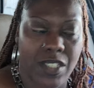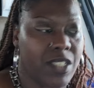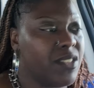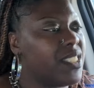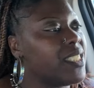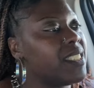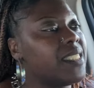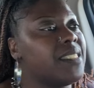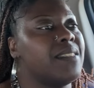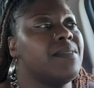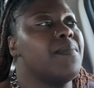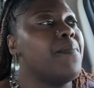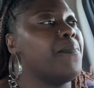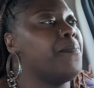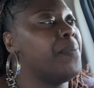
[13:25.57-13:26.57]
So just
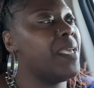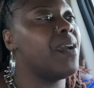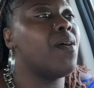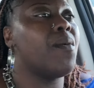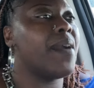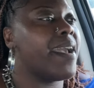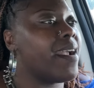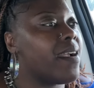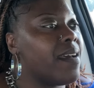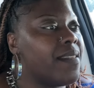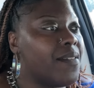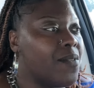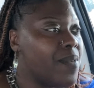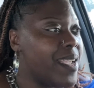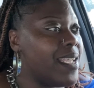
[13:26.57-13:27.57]
be aware of
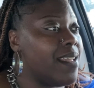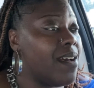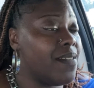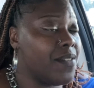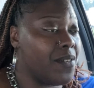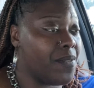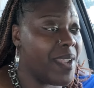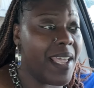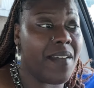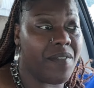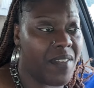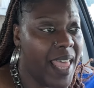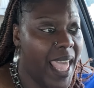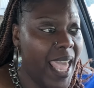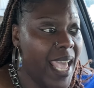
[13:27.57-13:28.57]
the red of the red
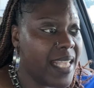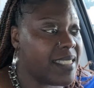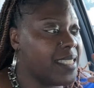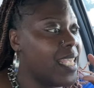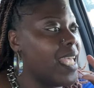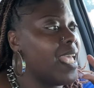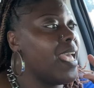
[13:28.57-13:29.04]
flags